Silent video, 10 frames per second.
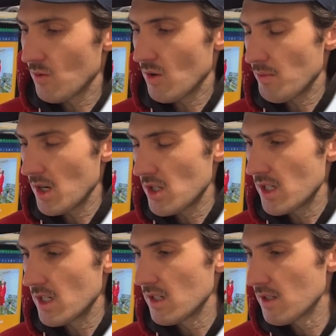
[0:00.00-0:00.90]
We're
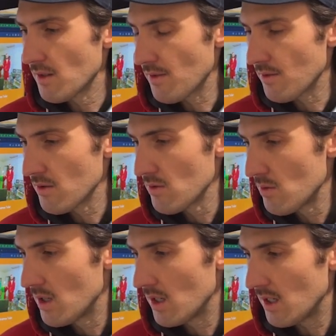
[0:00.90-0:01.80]
marching
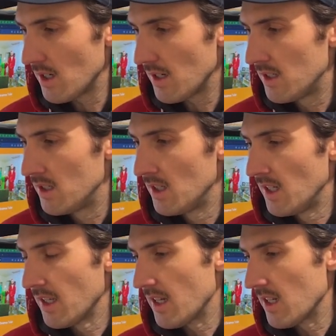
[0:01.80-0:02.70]
through,
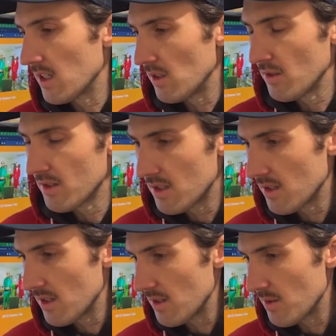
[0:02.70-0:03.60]
getting close to
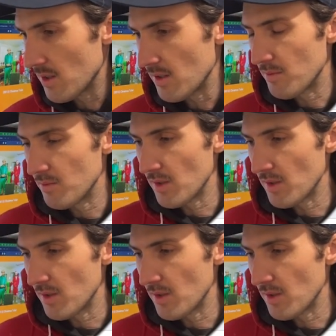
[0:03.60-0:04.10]
the